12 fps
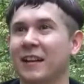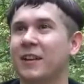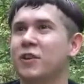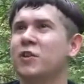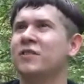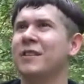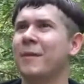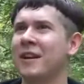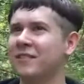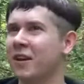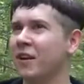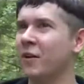Could you see my
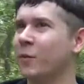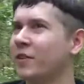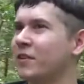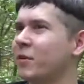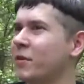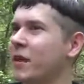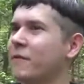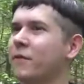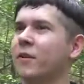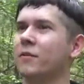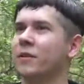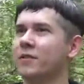tongue, or was I doing that for
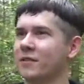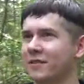no reason?